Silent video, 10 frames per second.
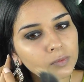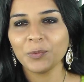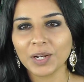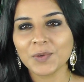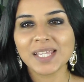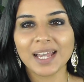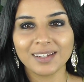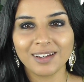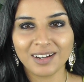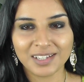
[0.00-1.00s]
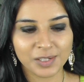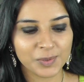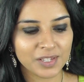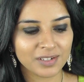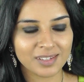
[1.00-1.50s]
When I was at NARS, I
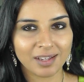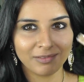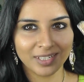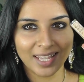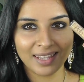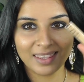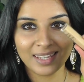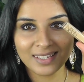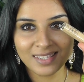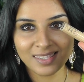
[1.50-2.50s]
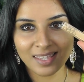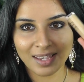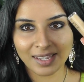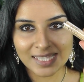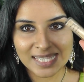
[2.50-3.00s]
also discovered that this
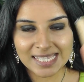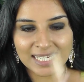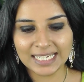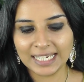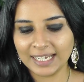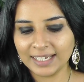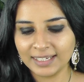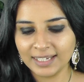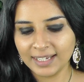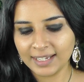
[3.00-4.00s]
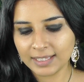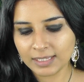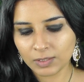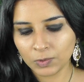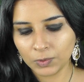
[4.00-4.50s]
concealer,
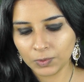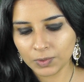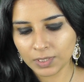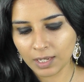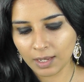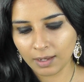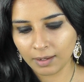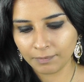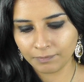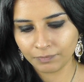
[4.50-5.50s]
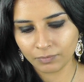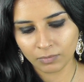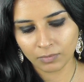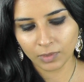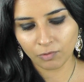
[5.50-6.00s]
it's called
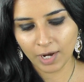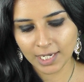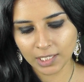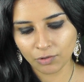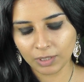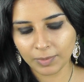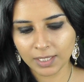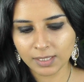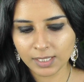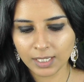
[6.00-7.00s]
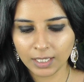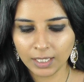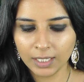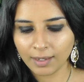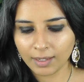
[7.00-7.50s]
the Radiant Creamy
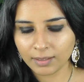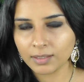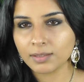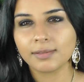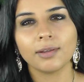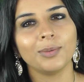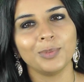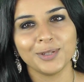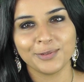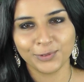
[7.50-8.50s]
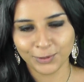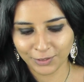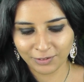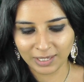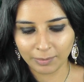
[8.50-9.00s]
Concealer, and it's so beautiful and
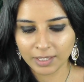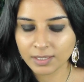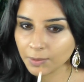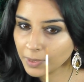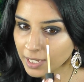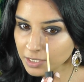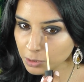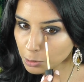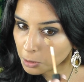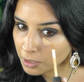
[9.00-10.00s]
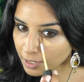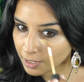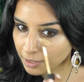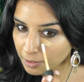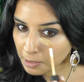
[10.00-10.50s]
creamy, so I had to get
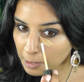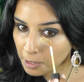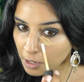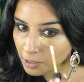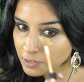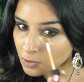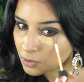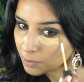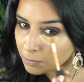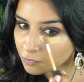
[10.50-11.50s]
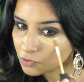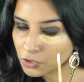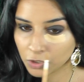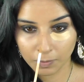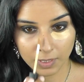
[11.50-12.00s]
it. I saw a couple of
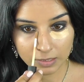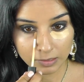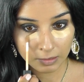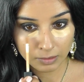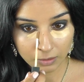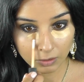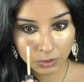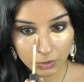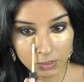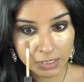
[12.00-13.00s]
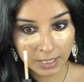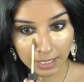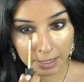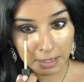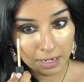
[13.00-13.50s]
YouTubers using
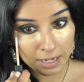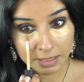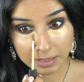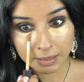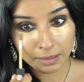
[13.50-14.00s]
it and it had